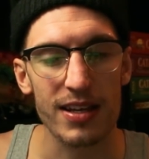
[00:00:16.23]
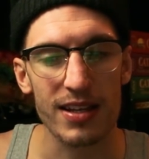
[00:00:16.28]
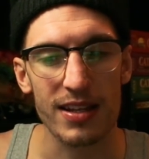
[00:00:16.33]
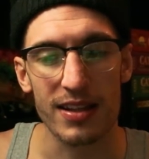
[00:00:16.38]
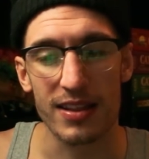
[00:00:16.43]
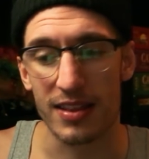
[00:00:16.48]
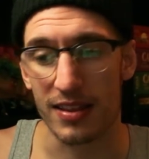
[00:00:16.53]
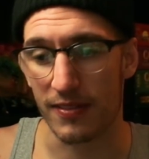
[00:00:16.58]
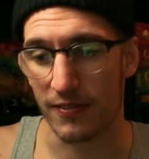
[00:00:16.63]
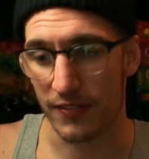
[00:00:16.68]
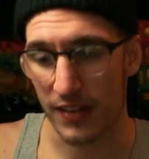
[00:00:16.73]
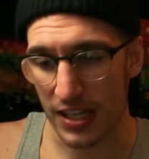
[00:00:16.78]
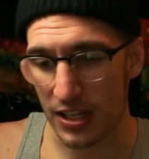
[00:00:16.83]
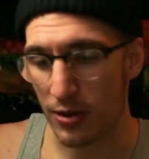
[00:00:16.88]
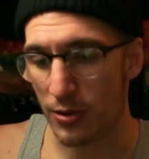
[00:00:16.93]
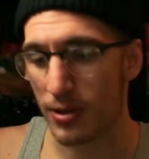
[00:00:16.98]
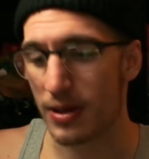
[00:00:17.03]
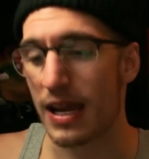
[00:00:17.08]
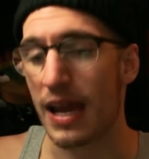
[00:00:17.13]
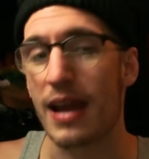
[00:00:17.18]

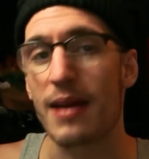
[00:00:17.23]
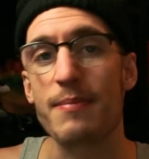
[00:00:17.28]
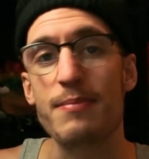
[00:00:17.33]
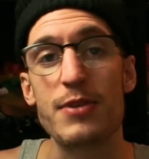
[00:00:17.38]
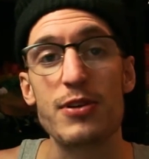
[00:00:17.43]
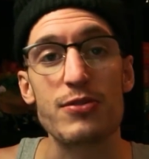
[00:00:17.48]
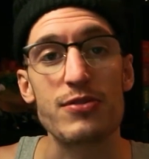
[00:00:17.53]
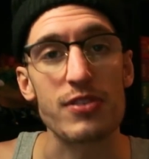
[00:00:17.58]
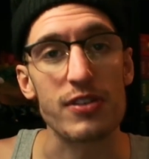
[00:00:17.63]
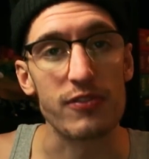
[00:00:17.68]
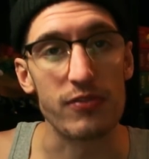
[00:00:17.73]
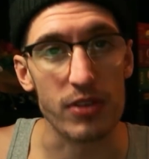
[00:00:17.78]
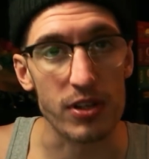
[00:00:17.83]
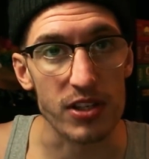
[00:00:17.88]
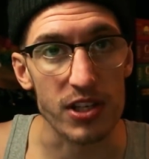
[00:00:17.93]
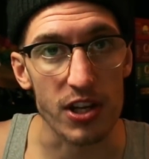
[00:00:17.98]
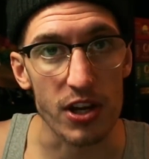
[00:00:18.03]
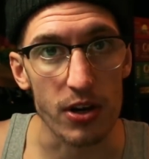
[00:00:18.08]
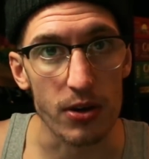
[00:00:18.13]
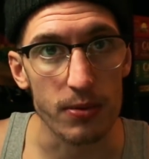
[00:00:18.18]
video game music
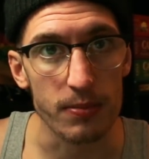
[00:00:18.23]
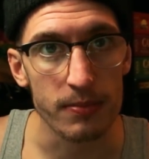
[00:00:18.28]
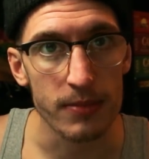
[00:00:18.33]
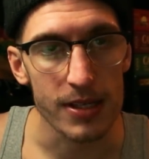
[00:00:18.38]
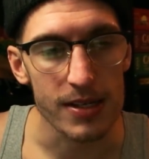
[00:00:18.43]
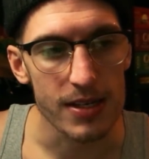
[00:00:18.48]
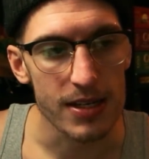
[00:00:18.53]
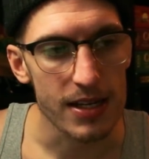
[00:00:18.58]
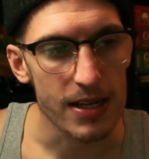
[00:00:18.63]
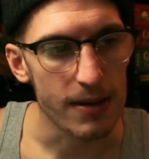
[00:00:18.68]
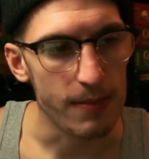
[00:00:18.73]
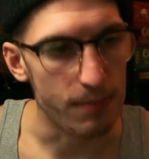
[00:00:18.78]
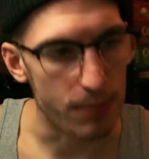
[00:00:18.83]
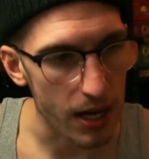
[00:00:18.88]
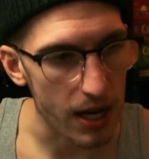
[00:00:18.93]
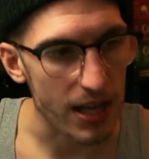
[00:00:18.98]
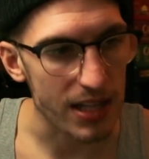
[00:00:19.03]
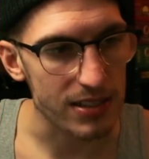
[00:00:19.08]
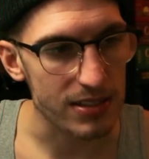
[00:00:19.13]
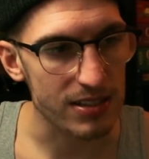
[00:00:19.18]
video,
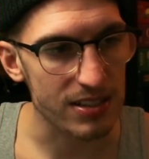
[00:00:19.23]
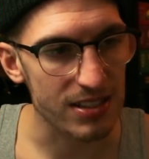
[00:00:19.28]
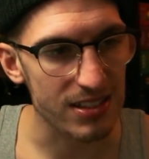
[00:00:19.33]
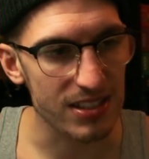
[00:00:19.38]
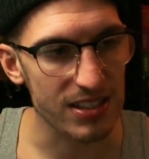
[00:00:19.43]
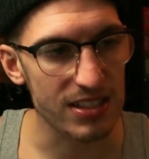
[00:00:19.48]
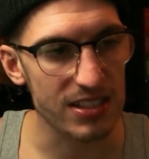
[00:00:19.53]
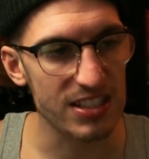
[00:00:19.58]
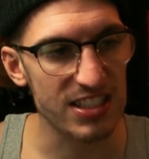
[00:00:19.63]
but